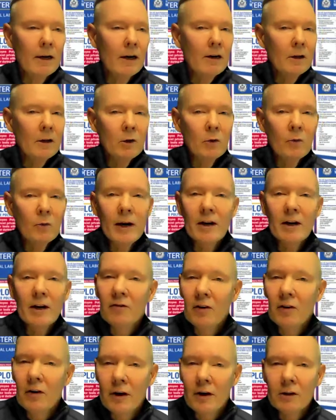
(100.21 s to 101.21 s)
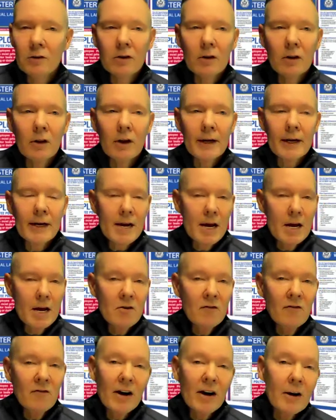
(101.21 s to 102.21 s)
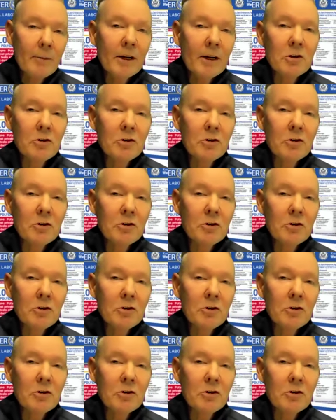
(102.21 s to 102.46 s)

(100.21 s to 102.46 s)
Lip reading: another rate for another client, and you've got to make